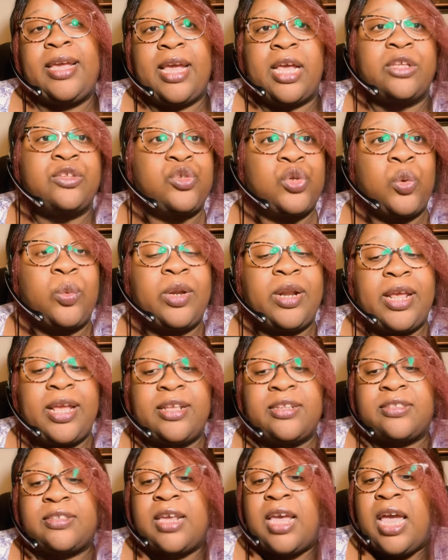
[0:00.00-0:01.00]
guess who it
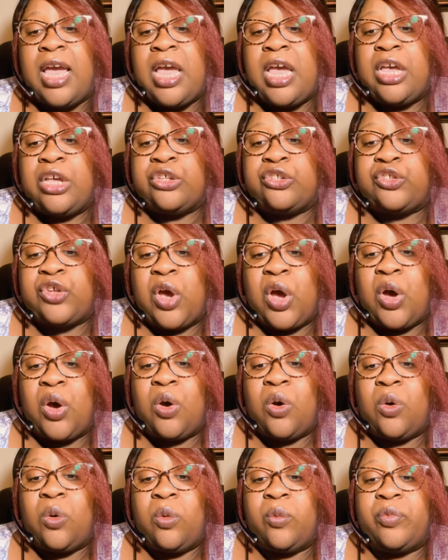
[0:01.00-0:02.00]
is.
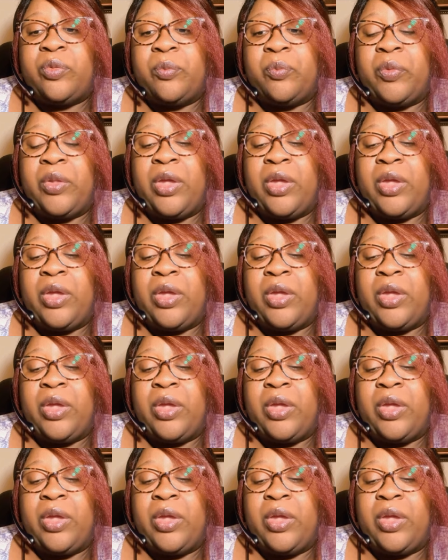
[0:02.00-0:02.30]
So